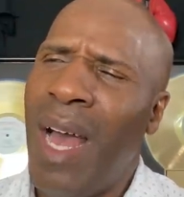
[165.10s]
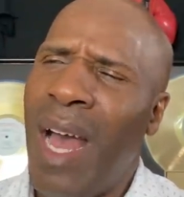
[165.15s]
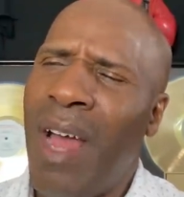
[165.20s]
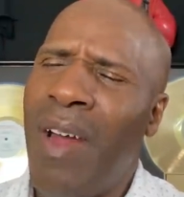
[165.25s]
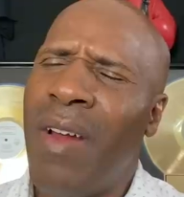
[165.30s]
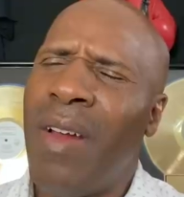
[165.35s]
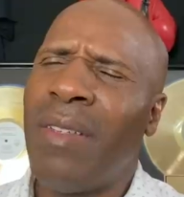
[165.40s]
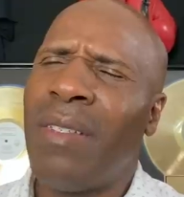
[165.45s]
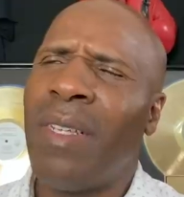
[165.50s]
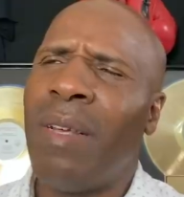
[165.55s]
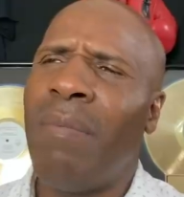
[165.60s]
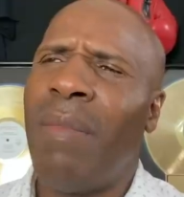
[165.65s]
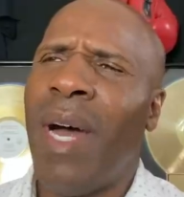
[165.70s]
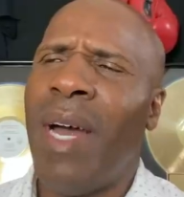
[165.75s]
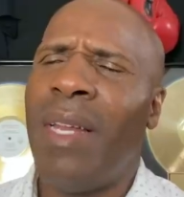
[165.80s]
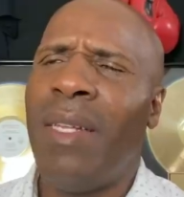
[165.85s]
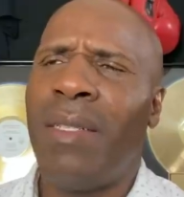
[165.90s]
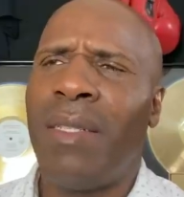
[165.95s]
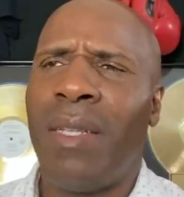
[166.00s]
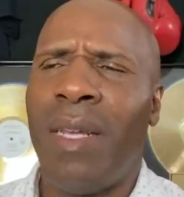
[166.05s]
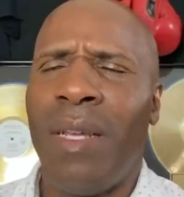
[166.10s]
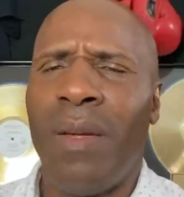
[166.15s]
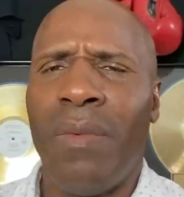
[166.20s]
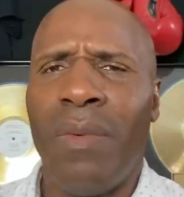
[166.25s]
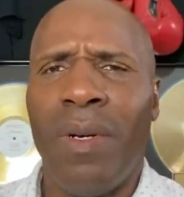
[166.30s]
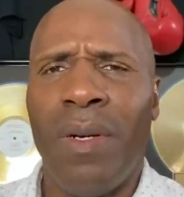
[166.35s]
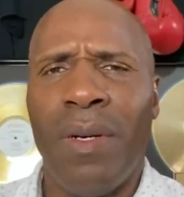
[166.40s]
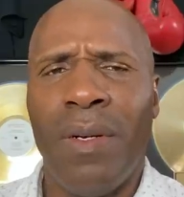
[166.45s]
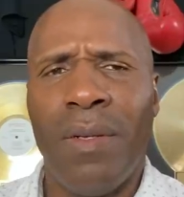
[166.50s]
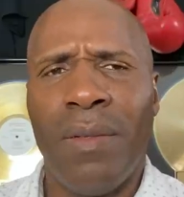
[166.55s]
I heard somebody say,
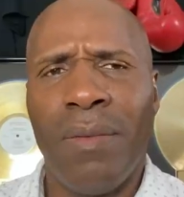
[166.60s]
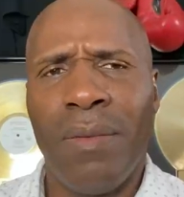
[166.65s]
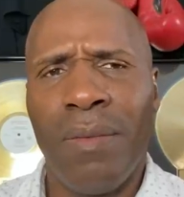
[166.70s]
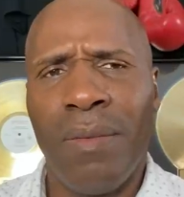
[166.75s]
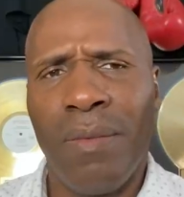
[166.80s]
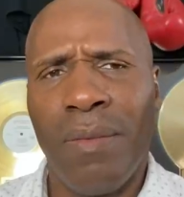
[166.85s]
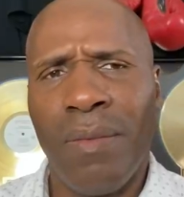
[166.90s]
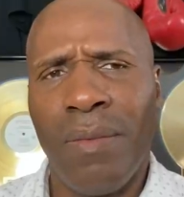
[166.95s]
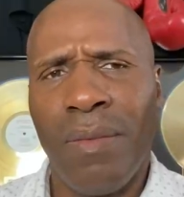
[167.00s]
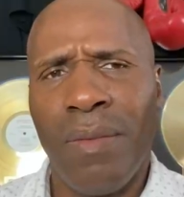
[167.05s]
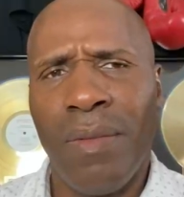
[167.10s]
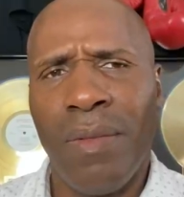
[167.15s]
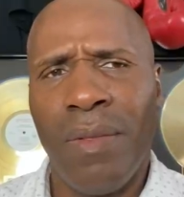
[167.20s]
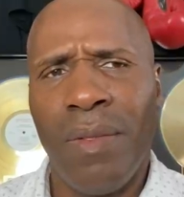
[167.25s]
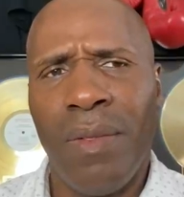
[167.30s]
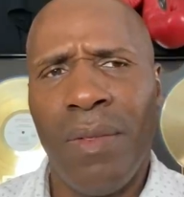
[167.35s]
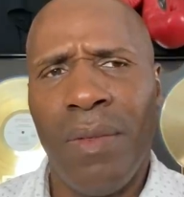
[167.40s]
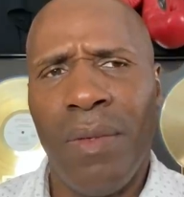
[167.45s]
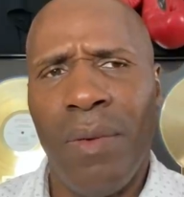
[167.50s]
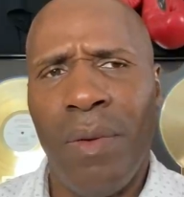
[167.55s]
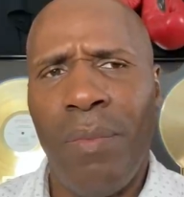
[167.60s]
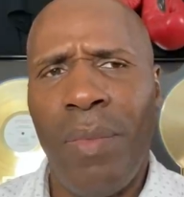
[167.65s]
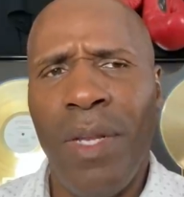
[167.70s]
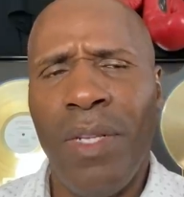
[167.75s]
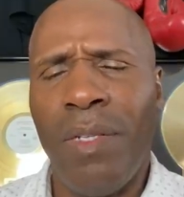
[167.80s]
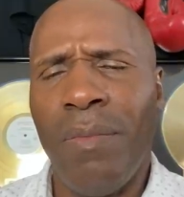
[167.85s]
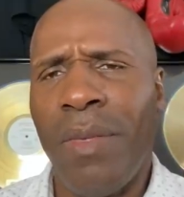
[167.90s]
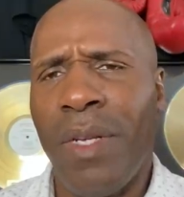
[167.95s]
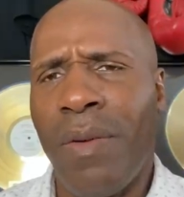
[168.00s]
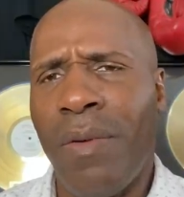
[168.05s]
well,
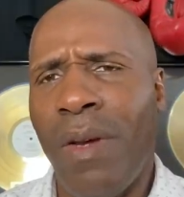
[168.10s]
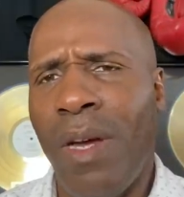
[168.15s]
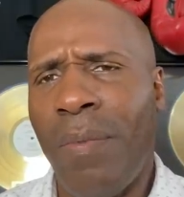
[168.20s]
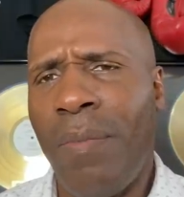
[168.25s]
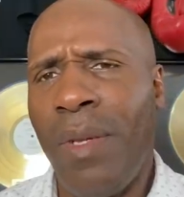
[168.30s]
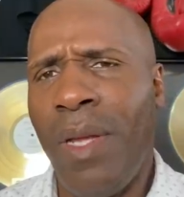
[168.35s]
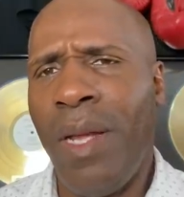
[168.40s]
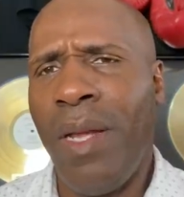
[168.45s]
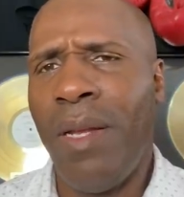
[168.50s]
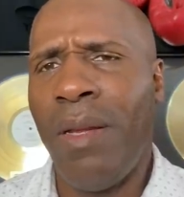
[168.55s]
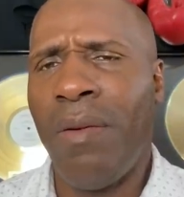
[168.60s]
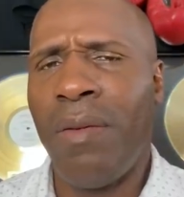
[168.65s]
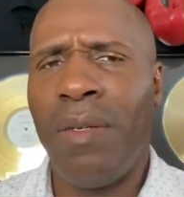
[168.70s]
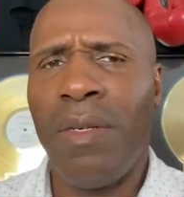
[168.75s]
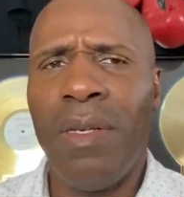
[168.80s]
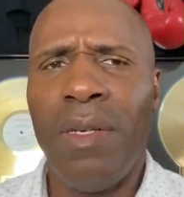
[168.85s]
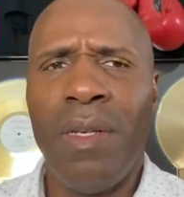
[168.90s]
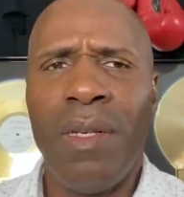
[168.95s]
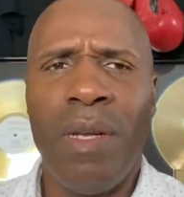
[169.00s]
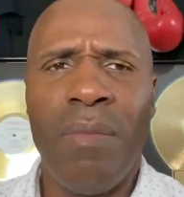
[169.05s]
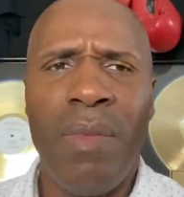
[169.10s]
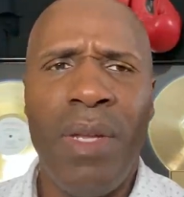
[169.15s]
Benjamin Crump, he ain't no good.